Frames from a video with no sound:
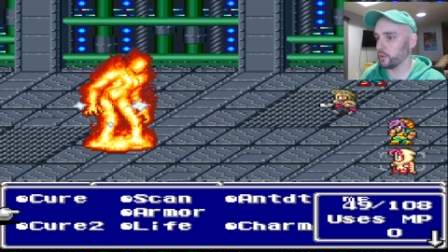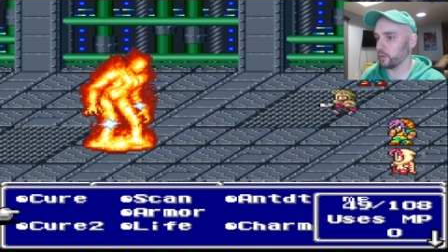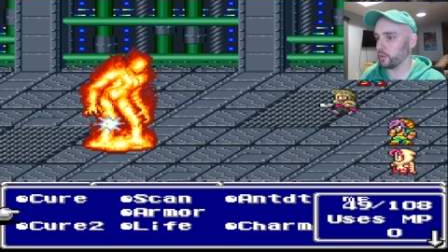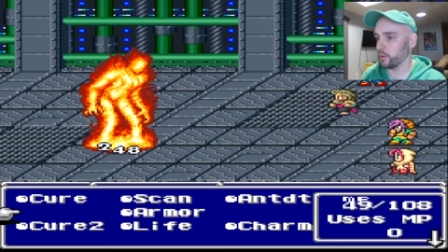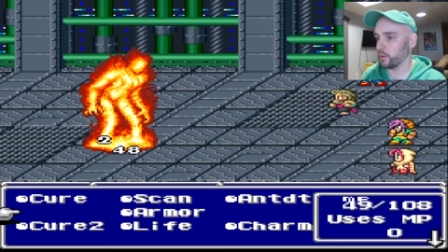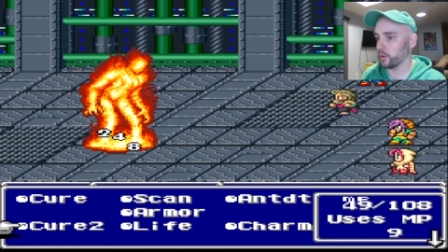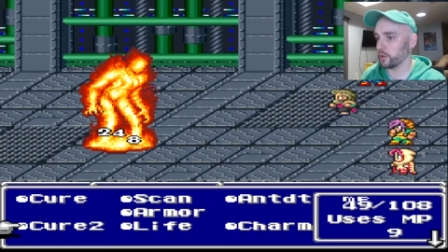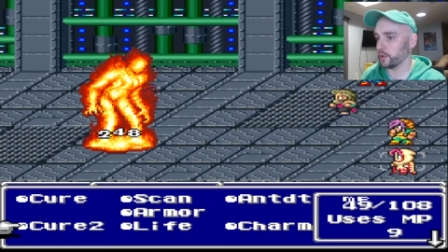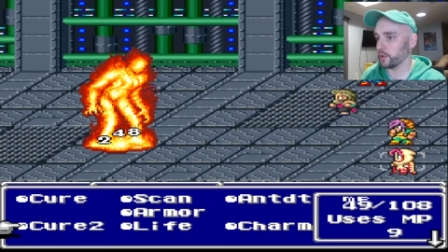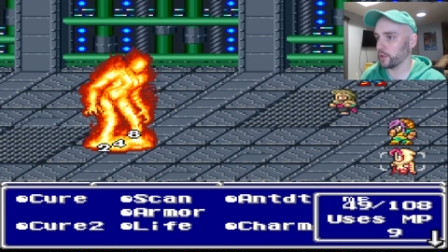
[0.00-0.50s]
You
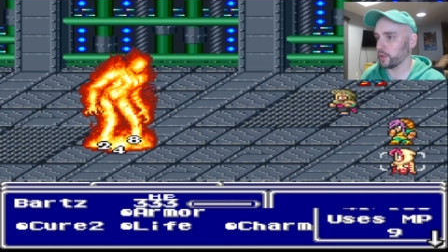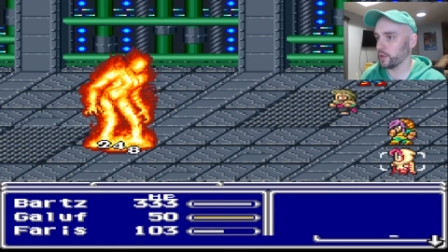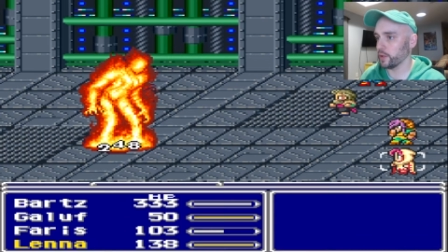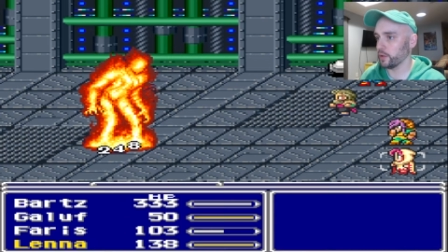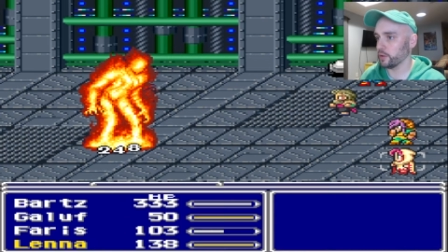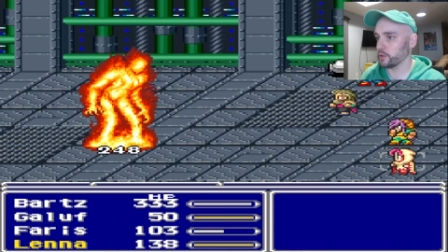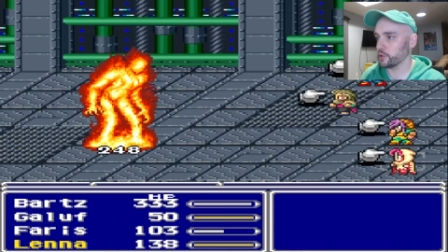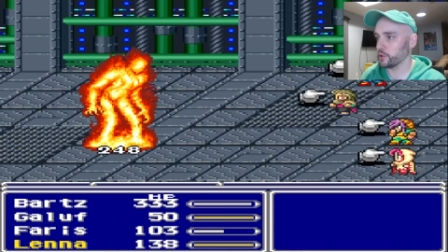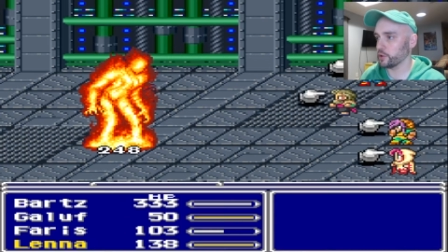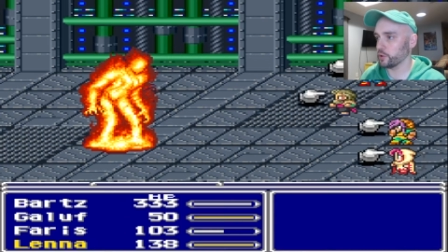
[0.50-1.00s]
are gonna
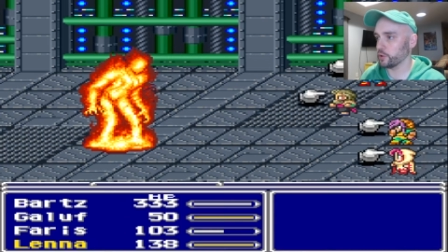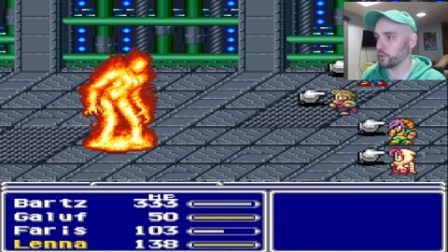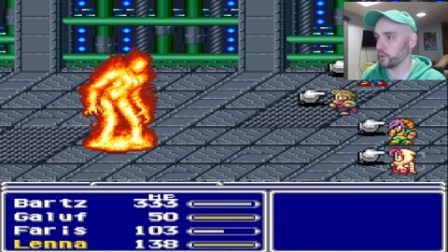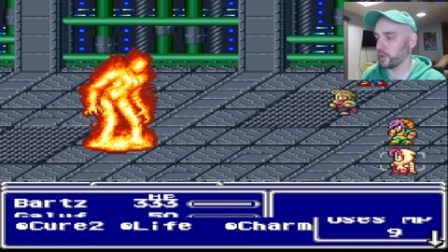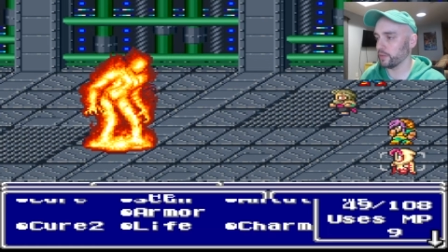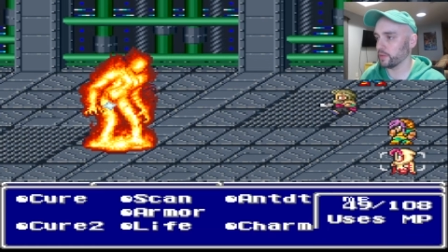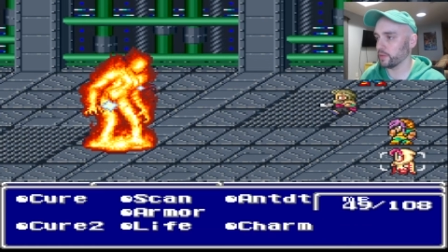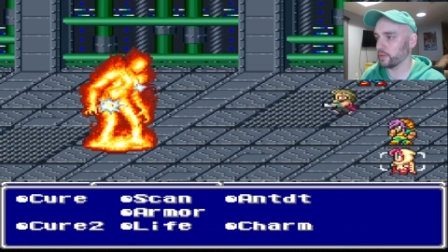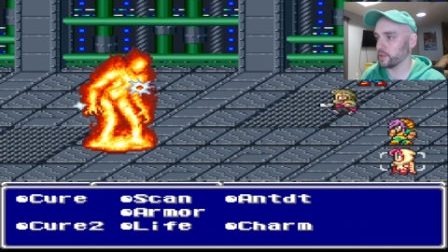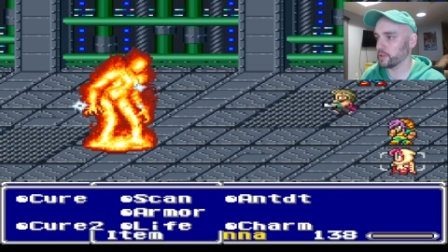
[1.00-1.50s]
cure two
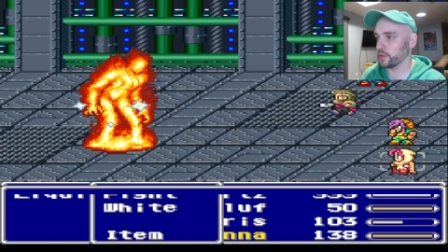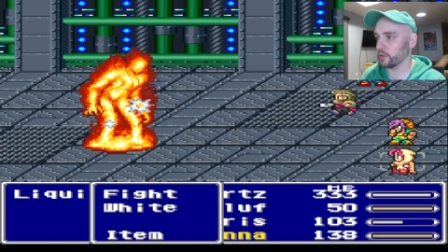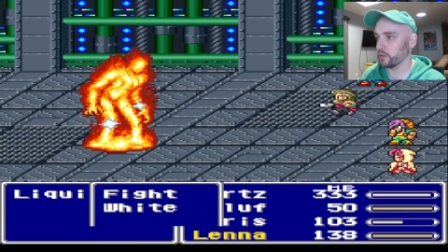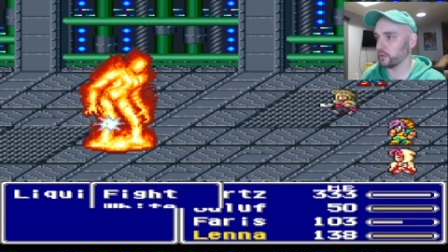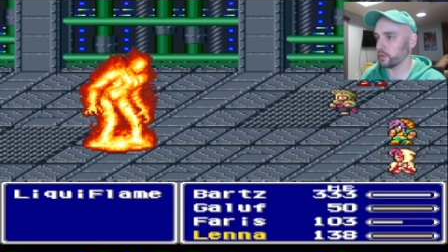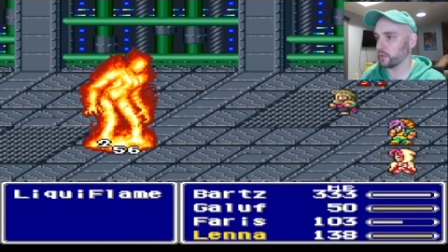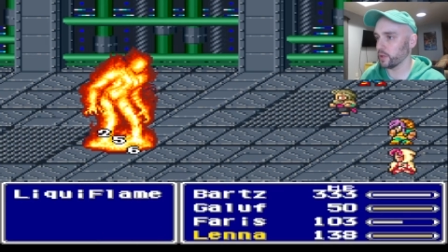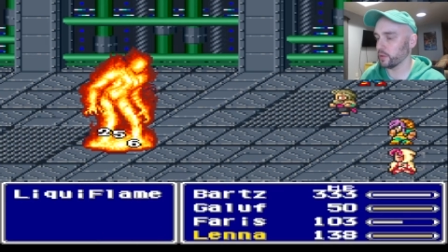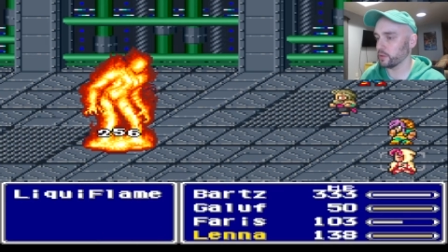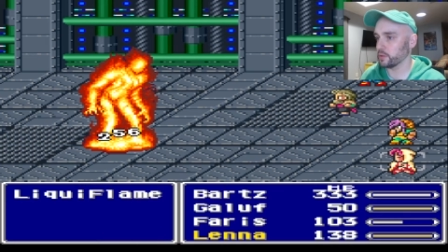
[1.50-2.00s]
every
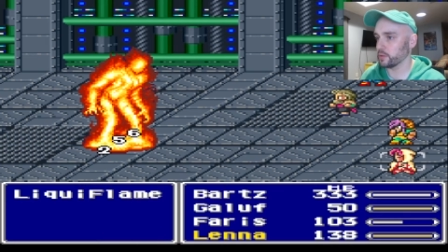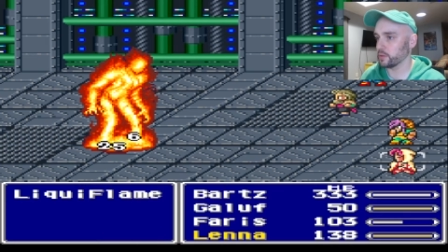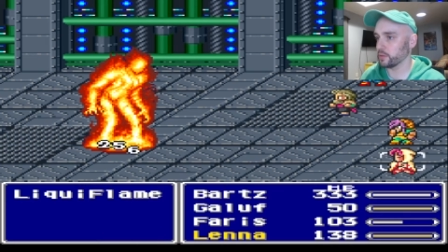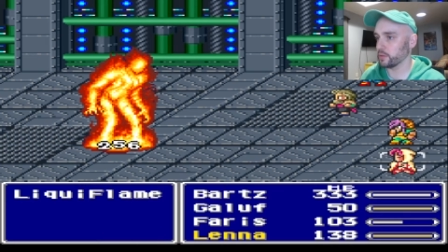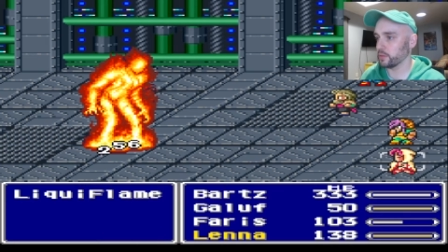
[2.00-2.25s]
single round.